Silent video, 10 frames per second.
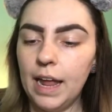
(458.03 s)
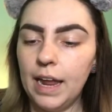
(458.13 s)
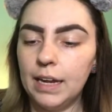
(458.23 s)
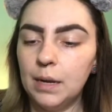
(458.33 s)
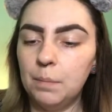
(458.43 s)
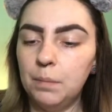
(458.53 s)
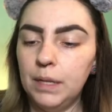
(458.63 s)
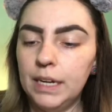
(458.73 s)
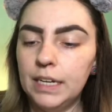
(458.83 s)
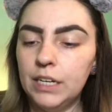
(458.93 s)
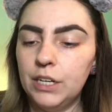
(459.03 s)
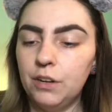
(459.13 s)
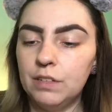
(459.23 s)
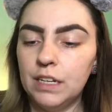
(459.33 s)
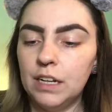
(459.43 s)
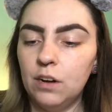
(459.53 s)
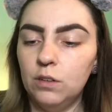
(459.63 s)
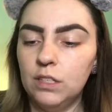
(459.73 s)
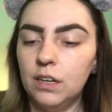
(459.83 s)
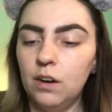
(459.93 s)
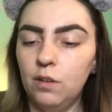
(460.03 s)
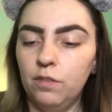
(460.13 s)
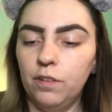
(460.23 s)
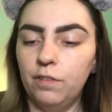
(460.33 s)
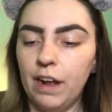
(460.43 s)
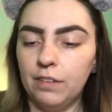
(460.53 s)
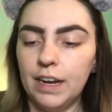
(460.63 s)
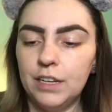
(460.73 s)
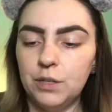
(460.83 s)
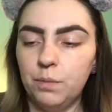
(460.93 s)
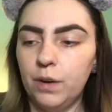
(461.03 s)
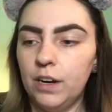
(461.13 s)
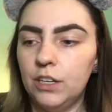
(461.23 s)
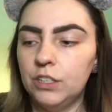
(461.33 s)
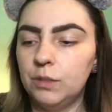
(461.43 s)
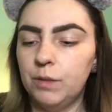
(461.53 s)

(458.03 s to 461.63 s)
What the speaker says: and blend using the Ulta Oval Foundation Brush,